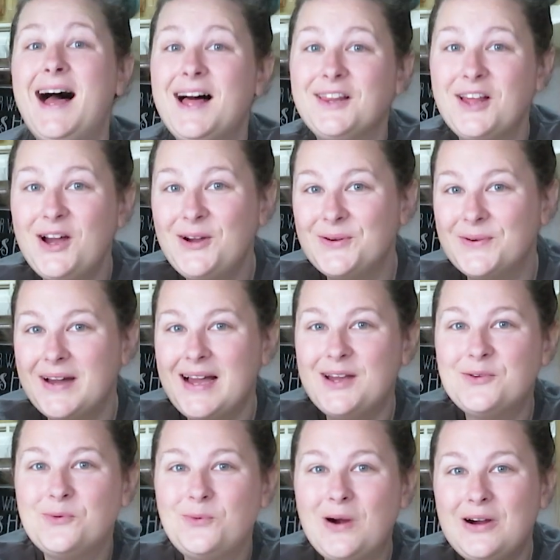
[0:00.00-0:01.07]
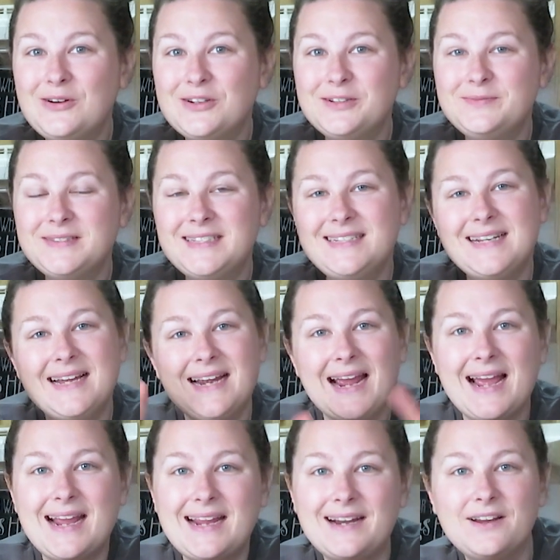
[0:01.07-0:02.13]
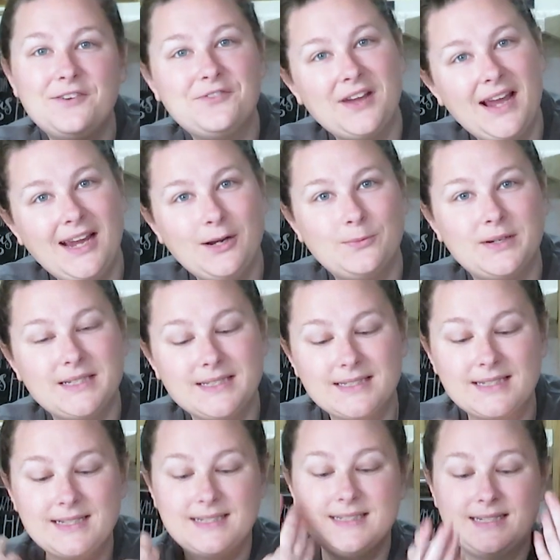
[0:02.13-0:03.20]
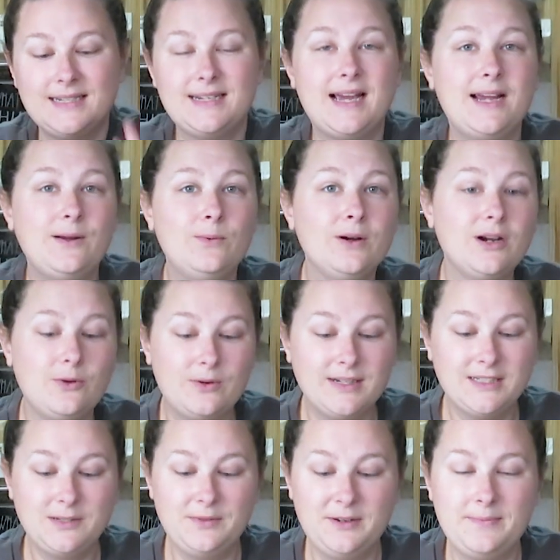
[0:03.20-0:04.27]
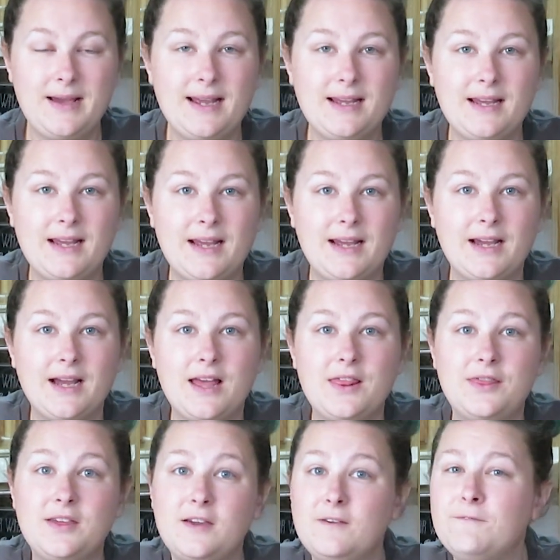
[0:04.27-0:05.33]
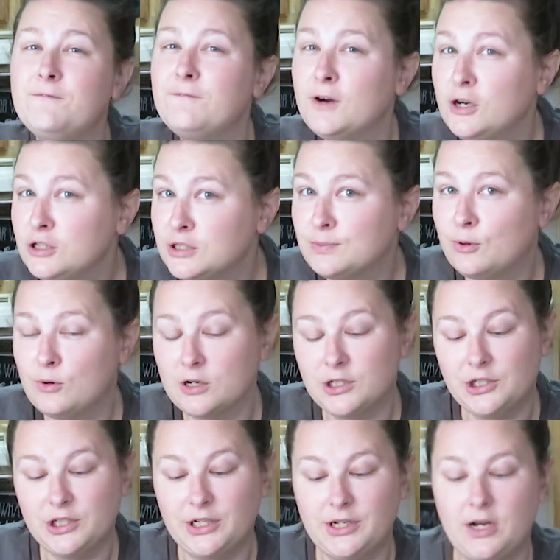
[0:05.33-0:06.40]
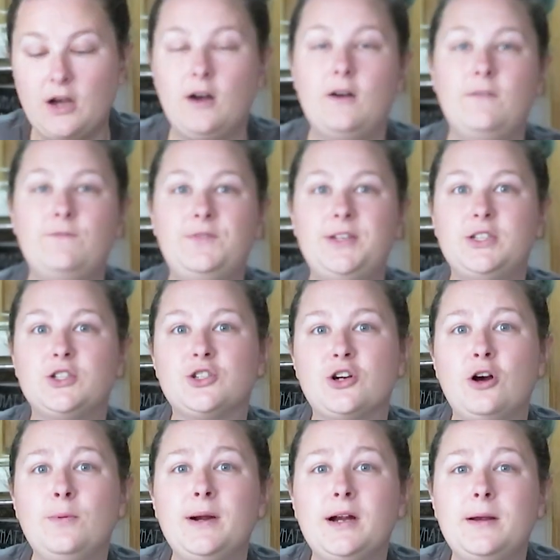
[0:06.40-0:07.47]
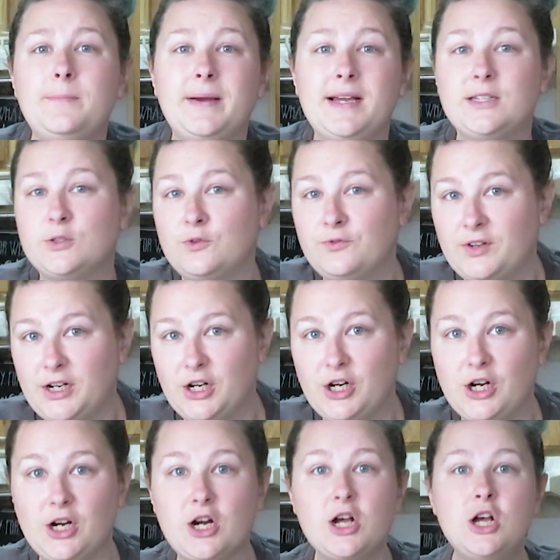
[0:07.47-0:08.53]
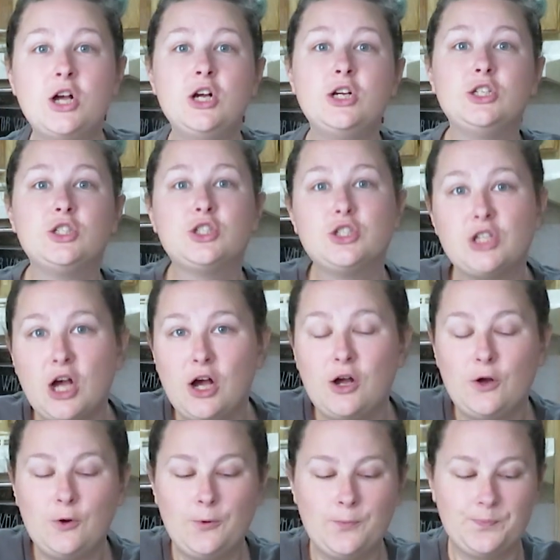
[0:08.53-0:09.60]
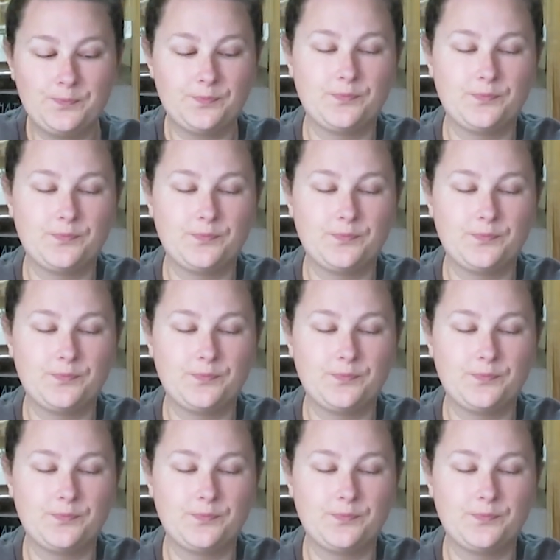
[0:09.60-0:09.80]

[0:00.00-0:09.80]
Hello and welcome to day 8 of Canmas. Today we're going to be making the first portion of the strawberry basil vinegar. So